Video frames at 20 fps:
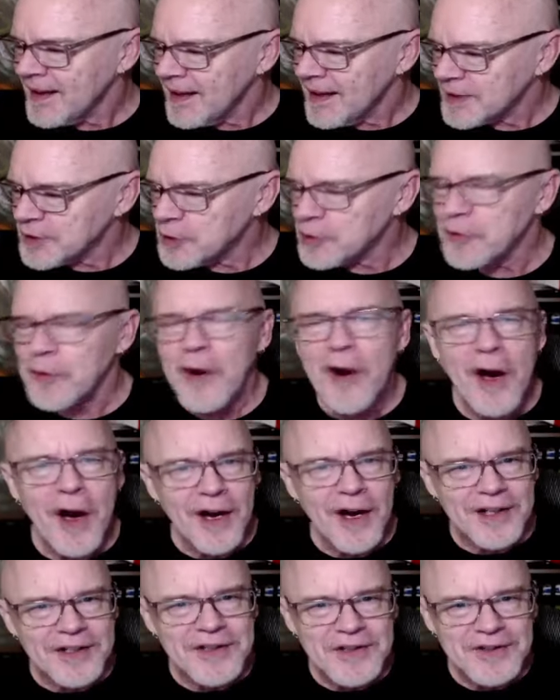
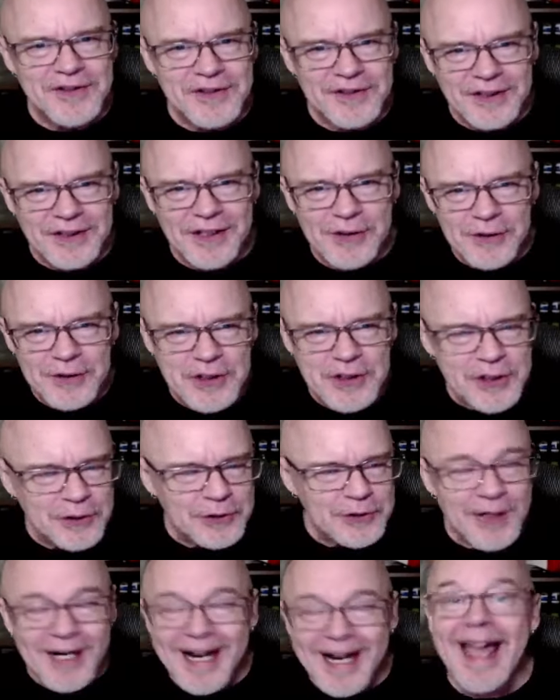draw little
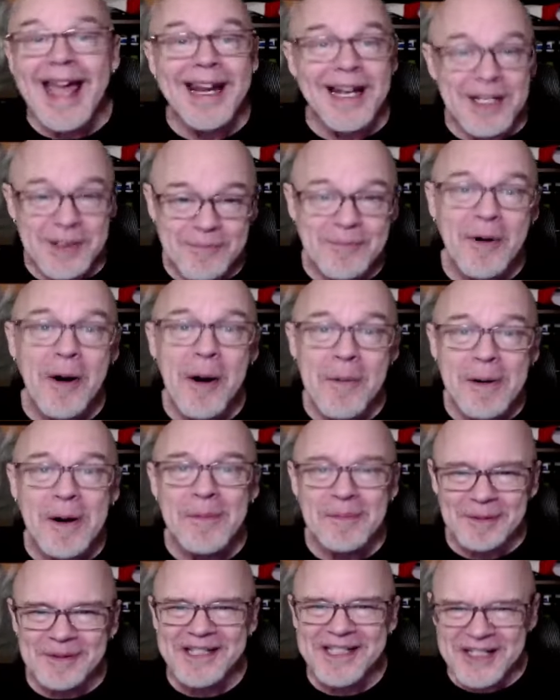children. And it's
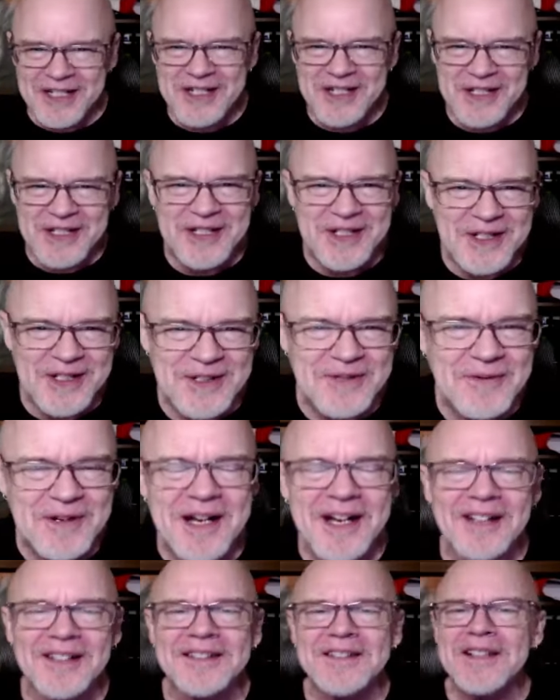probably just as
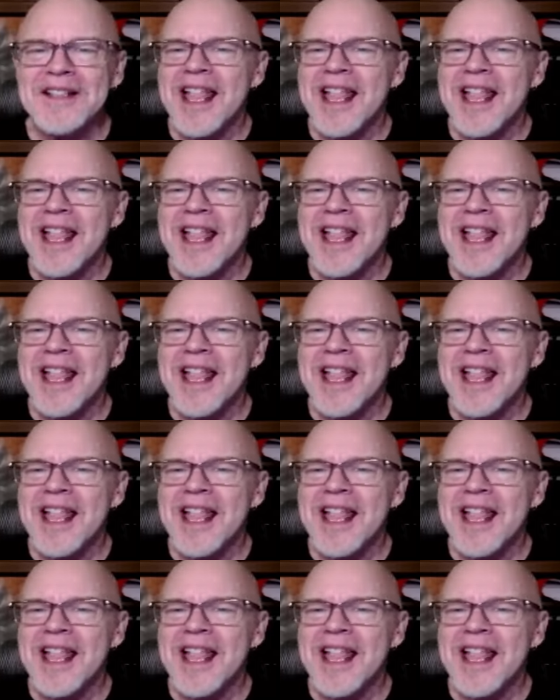well.